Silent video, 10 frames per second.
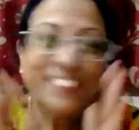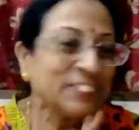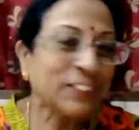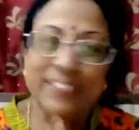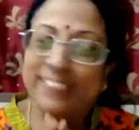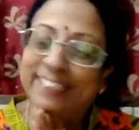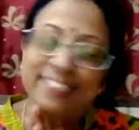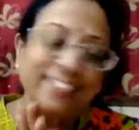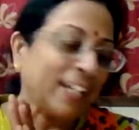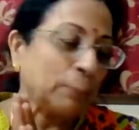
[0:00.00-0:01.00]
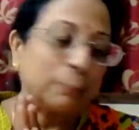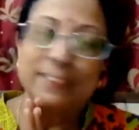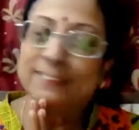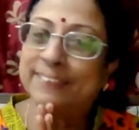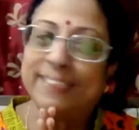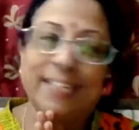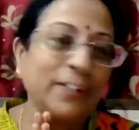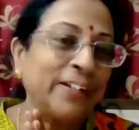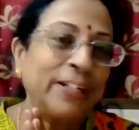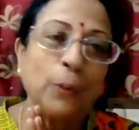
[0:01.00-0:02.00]
So I really amazing. I
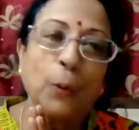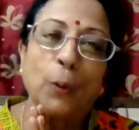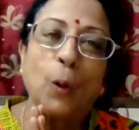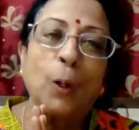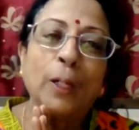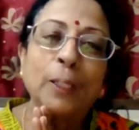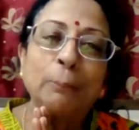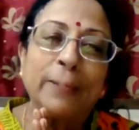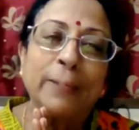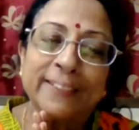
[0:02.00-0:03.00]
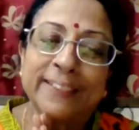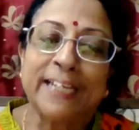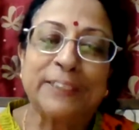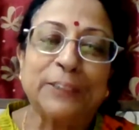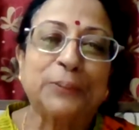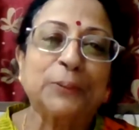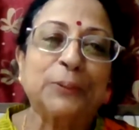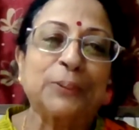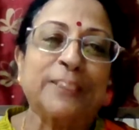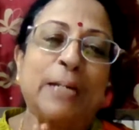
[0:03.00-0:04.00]
really owe all my gratitude
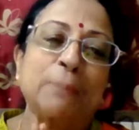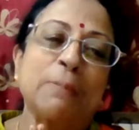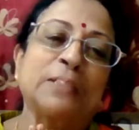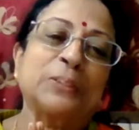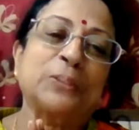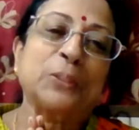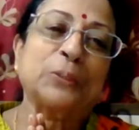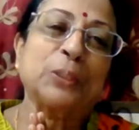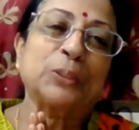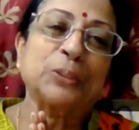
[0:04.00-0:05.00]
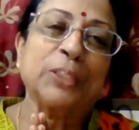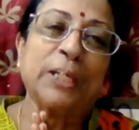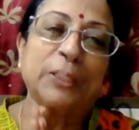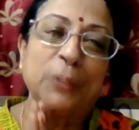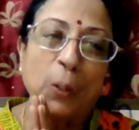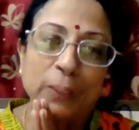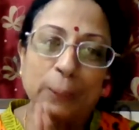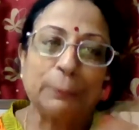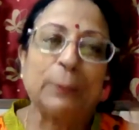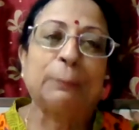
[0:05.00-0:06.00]
to Grandmaster Chokoksi and all the
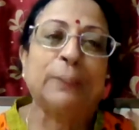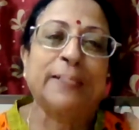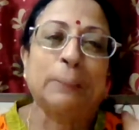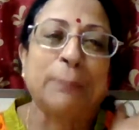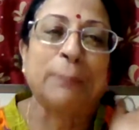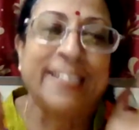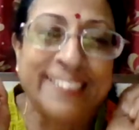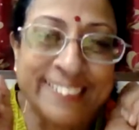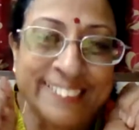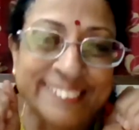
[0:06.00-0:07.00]
people in the pranic healing.